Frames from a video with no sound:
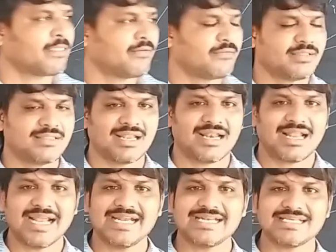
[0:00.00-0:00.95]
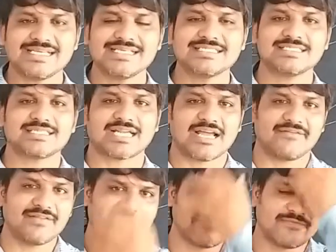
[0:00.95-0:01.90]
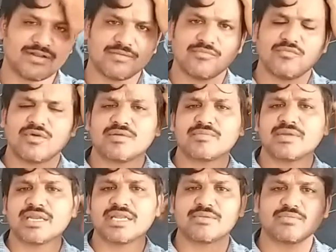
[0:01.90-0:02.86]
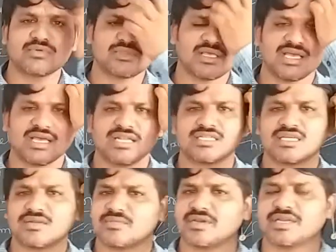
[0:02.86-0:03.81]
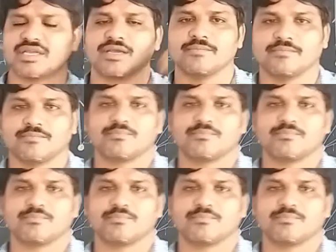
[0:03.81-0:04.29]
when the light is traveling from one medium to the another medium,